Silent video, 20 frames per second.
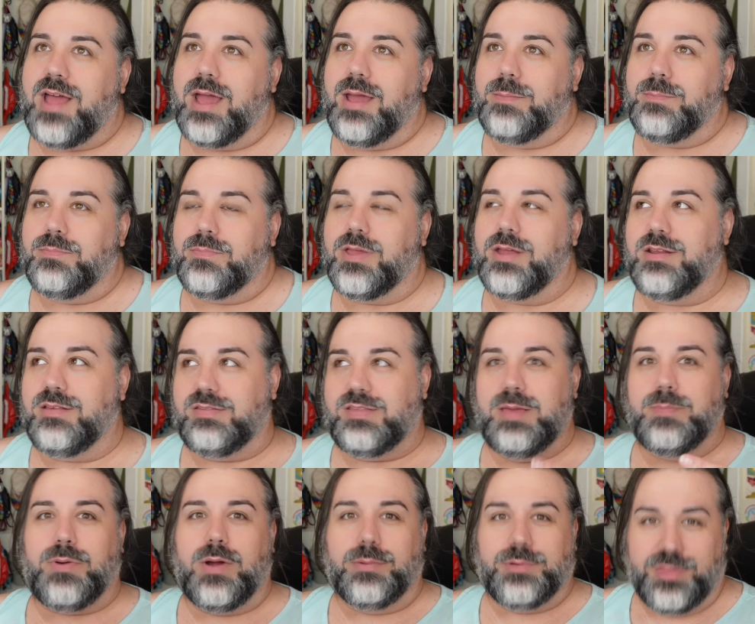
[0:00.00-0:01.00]
I'm gonna
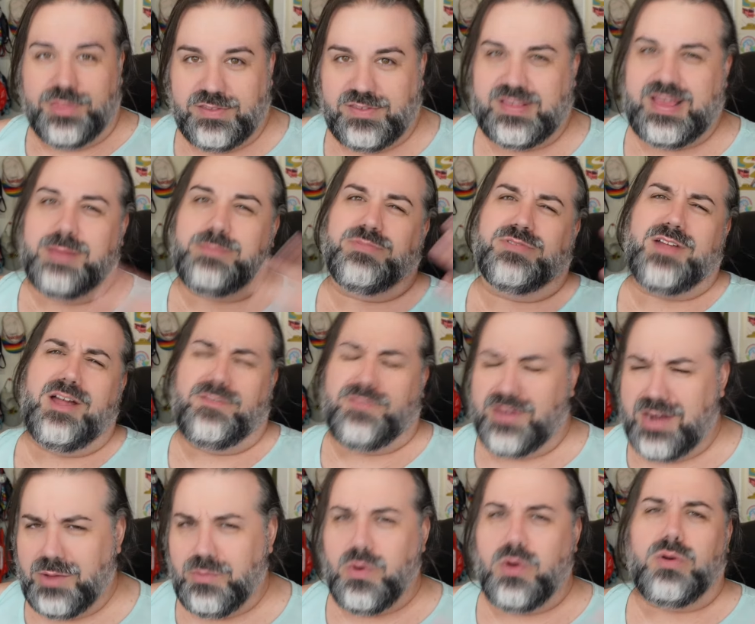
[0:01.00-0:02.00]
see probably the same stuff,
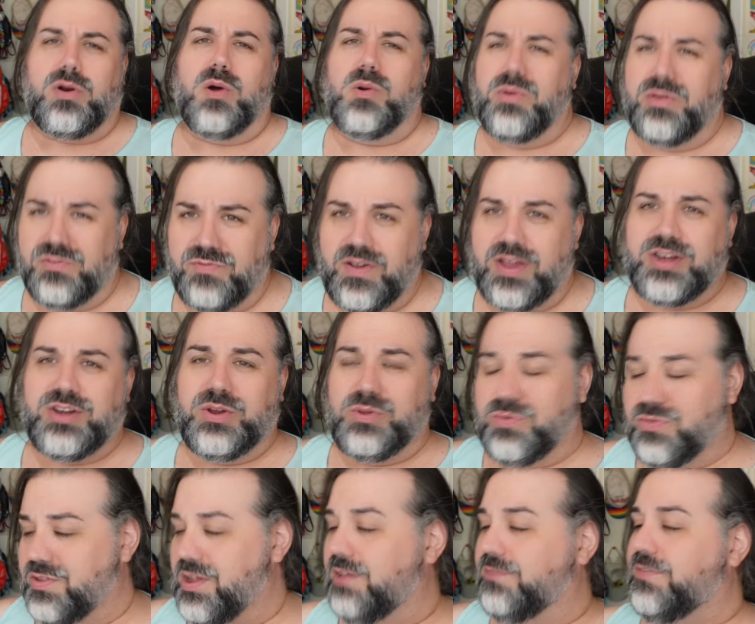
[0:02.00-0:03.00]
and I won't always find new
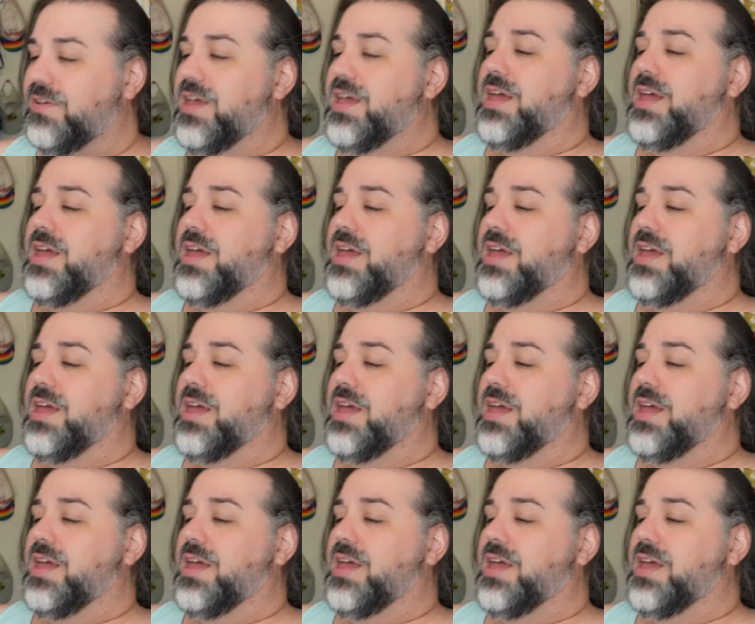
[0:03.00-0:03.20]
stuff.